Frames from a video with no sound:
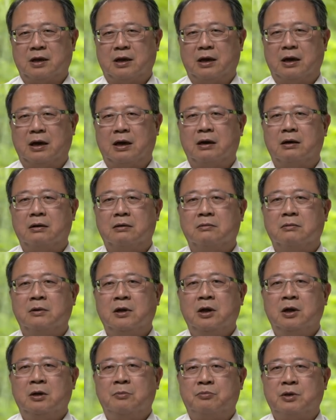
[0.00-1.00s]

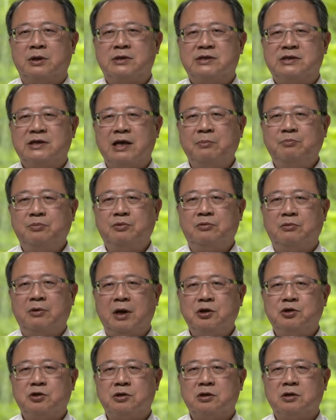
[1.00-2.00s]
But
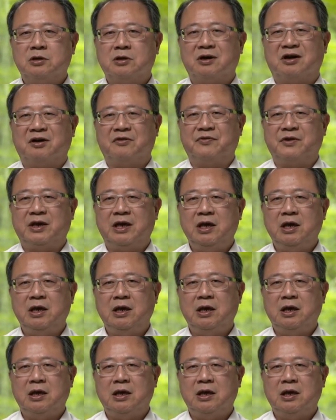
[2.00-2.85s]
separation of key